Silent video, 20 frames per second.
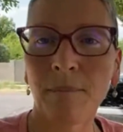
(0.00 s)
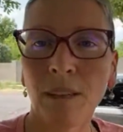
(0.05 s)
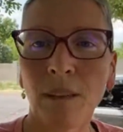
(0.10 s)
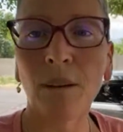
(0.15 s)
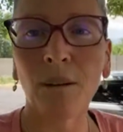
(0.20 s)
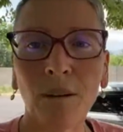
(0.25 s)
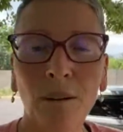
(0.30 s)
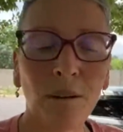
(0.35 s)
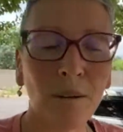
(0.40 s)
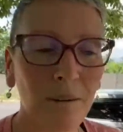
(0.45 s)

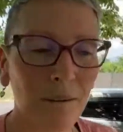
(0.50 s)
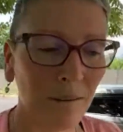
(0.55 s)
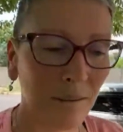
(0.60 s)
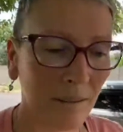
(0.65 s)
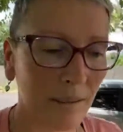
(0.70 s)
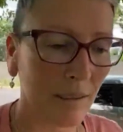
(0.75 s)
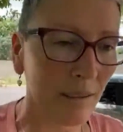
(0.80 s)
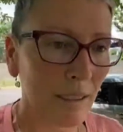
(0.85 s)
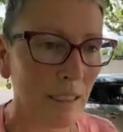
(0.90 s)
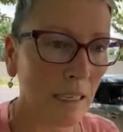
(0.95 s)
Oh,
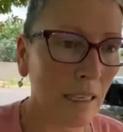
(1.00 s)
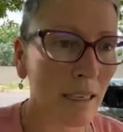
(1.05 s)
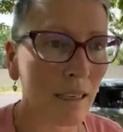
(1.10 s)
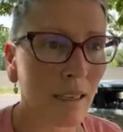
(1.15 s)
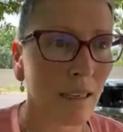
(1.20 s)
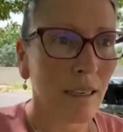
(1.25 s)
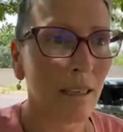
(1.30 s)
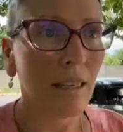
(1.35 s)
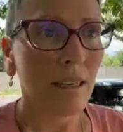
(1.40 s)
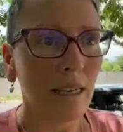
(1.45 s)

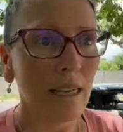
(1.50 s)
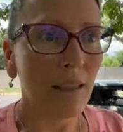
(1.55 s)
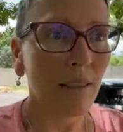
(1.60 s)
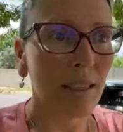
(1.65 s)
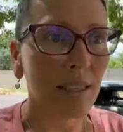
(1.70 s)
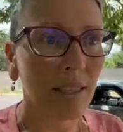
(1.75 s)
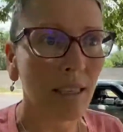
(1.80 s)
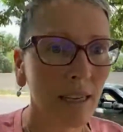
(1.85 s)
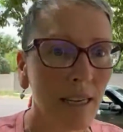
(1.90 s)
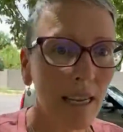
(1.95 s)
yeah, the
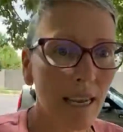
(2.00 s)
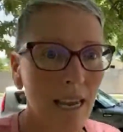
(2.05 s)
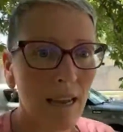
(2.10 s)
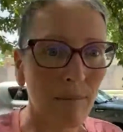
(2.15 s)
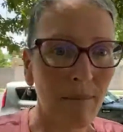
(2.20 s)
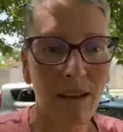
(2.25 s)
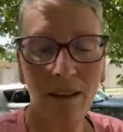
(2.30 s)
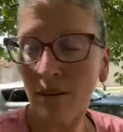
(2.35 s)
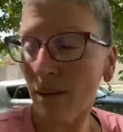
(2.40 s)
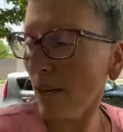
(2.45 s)
sun came
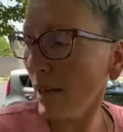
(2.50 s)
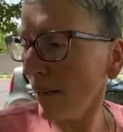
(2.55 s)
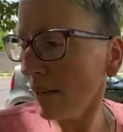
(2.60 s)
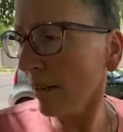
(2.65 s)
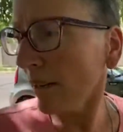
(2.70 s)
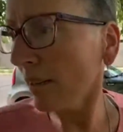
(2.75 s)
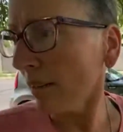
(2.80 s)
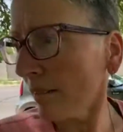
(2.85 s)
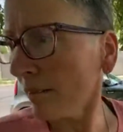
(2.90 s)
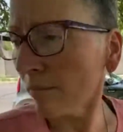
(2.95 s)
out
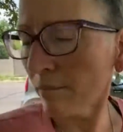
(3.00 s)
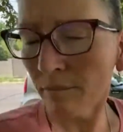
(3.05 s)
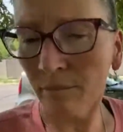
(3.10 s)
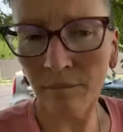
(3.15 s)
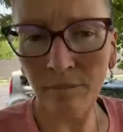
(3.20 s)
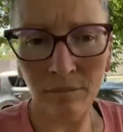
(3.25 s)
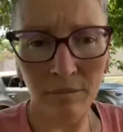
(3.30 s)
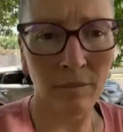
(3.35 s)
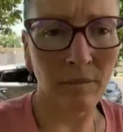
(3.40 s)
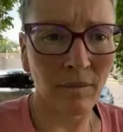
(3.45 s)
here.
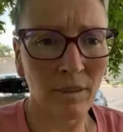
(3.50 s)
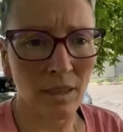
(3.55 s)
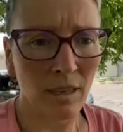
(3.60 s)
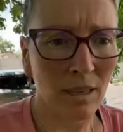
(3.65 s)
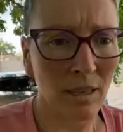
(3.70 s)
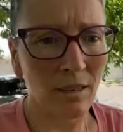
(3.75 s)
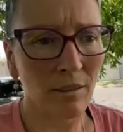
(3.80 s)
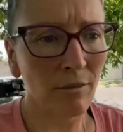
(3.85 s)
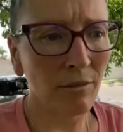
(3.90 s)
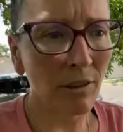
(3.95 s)

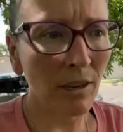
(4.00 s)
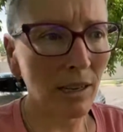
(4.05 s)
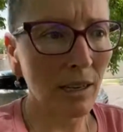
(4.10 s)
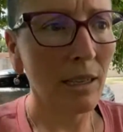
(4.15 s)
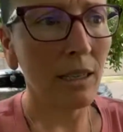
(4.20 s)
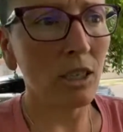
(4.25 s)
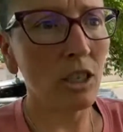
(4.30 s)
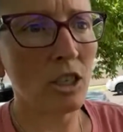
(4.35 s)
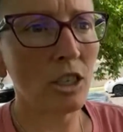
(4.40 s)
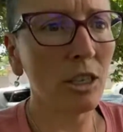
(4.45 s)
Find a
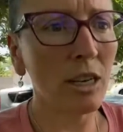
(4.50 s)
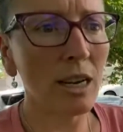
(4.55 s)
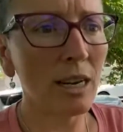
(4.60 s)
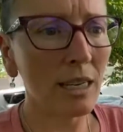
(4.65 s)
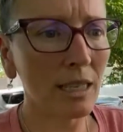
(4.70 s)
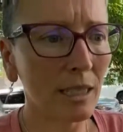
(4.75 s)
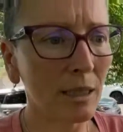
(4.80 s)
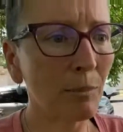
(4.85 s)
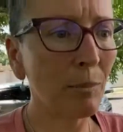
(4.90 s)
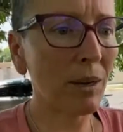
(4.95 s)
shady
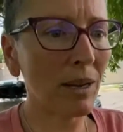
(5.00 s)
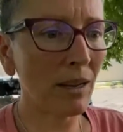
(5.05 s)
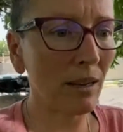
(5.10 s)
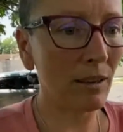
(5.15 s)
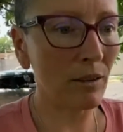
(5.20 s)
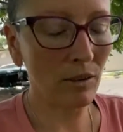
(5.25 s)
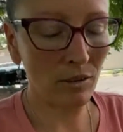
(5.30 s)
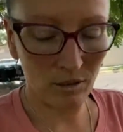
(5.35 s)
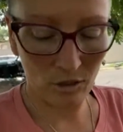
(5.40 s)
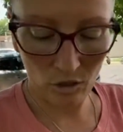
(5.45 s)
spot
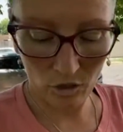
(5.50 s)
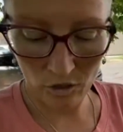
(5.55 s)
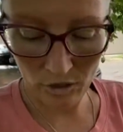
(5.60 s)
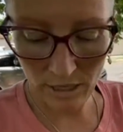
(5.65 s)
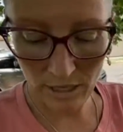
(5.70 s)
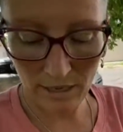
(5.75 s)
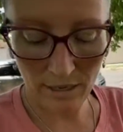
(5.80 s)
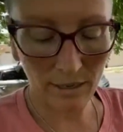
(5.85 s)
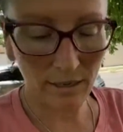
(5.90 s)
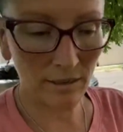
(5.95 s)
under the
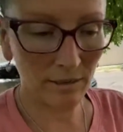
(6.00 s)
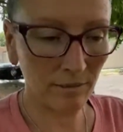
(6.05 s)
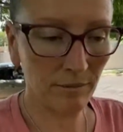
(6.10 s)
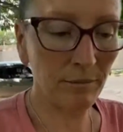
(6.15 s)
tree here.